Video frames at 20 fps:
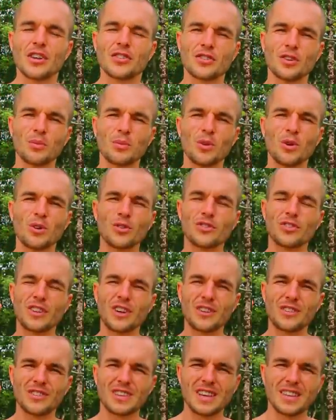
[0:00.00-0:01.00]
towards
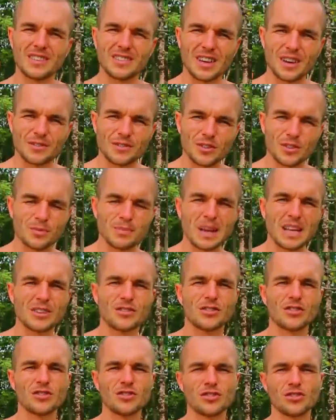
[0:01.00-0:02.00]
those things that I've just
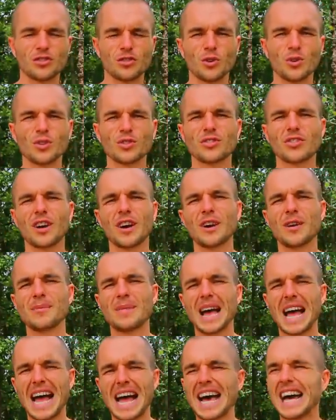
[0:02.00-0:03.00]
mentioned, short
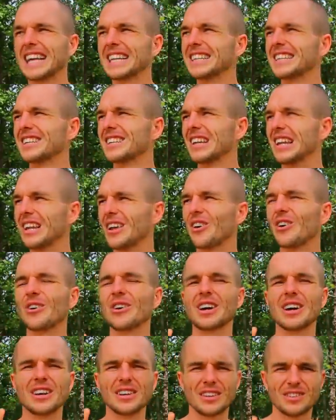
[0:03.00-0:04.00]
term and
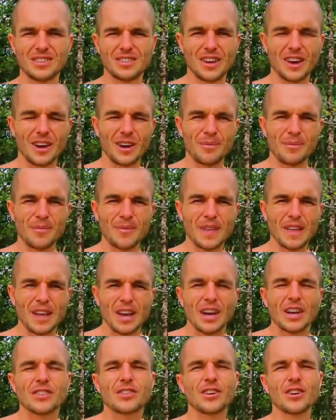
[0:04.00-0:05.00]
long term.
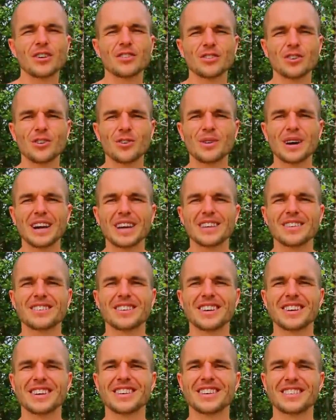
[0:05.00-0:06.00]
So as
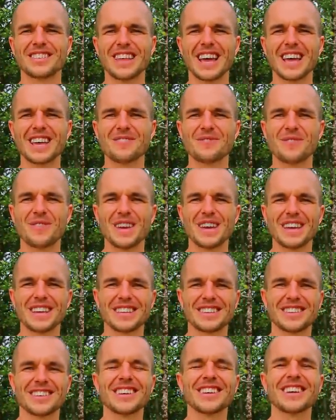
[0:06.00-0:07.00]
always, stay
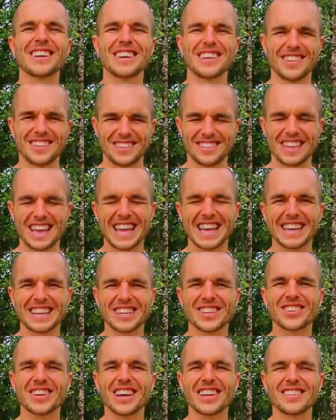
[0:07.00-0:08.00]
fit, stay
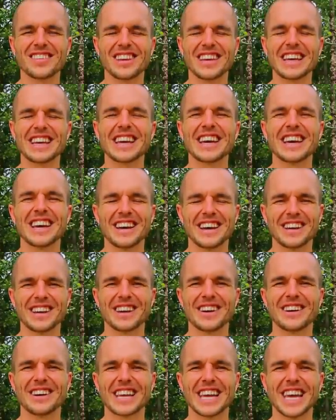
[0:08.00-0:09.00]
energetic and
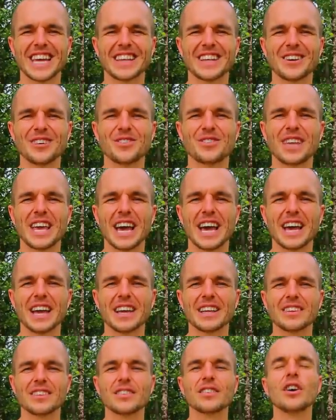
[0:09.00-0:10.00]
go and get those
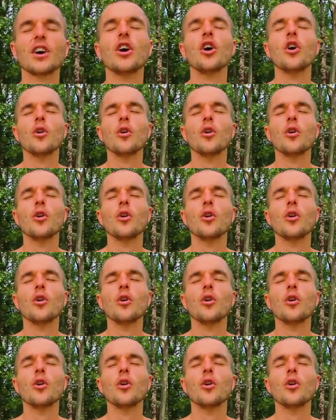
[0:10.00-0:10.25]
gains.